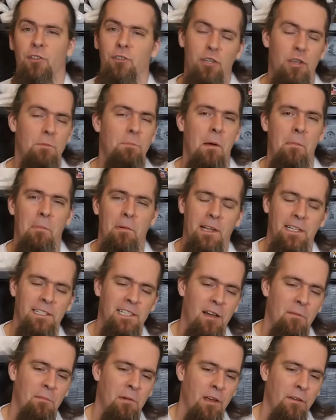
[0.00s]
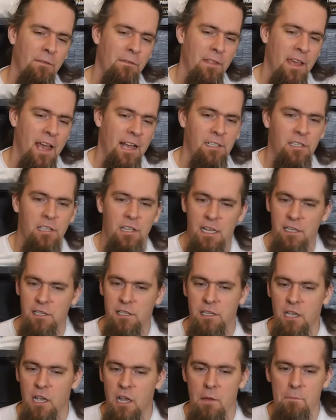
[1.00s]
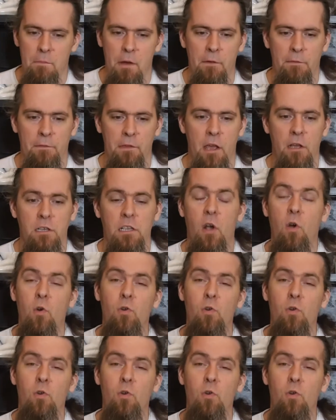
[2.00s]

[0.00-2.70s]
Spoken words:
do pop a link down below for that. So that's both of those.